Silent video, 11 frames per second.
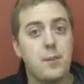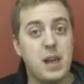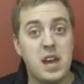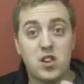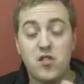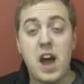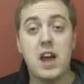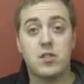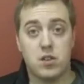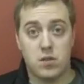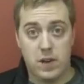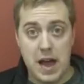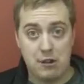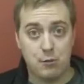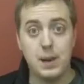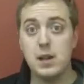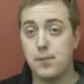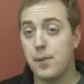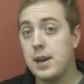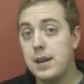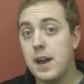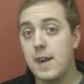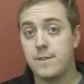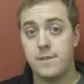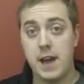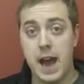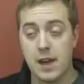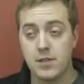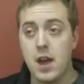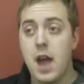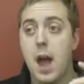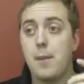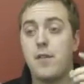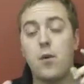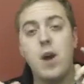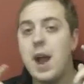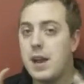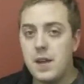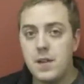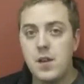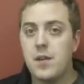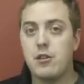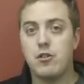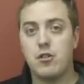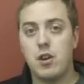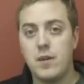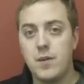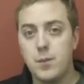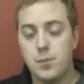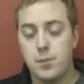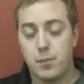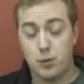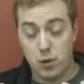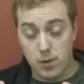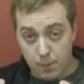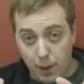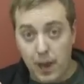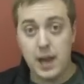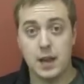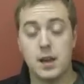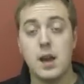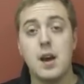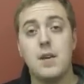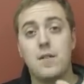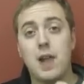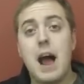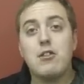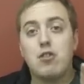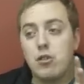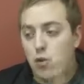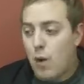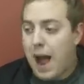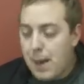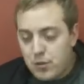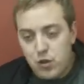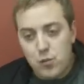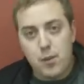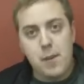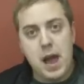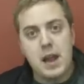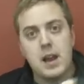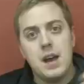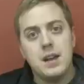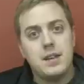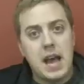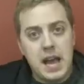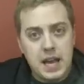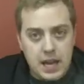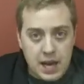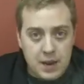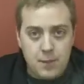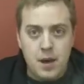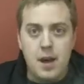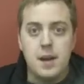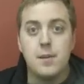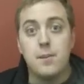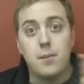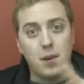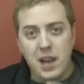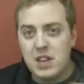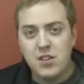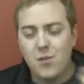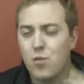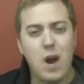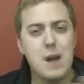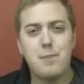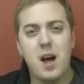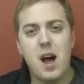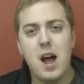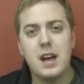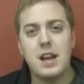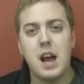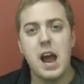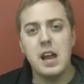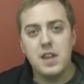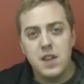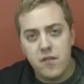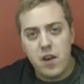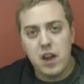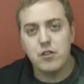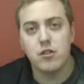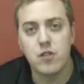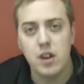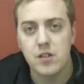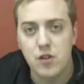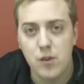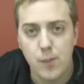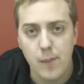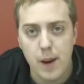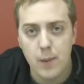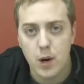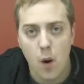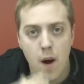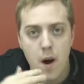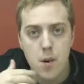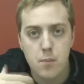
not be as fast as Flash, but he's pretty dang fast. And before any of the Avengers could even blink, Flash could grab Superman, take him, place him right behind any of the Avengers, and Superman would go...